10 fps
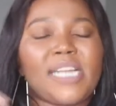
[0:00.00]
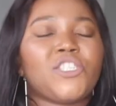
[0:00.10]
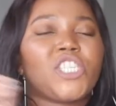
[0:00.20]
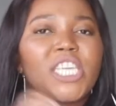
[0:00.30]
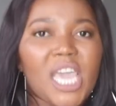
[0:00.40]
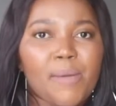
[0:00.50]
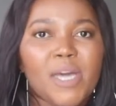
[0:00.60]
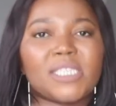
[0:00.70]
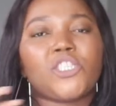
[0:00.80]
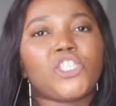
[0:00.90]
And she came
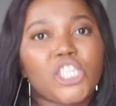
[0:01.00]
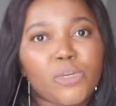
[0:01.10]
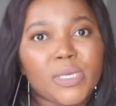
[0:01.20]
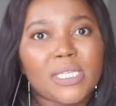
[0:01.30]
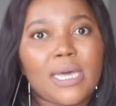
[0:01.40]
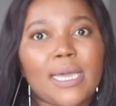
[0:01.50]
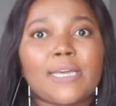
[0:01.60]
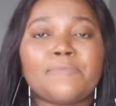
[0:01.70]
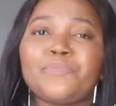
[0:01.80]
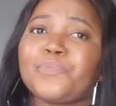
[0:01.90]
out and she was like,
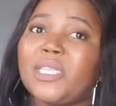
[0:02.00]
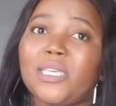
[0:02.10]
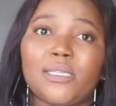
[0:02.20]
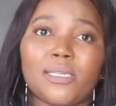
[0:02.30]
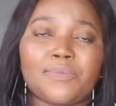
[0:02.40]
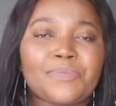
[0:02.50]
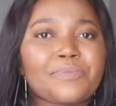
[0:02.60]
listen,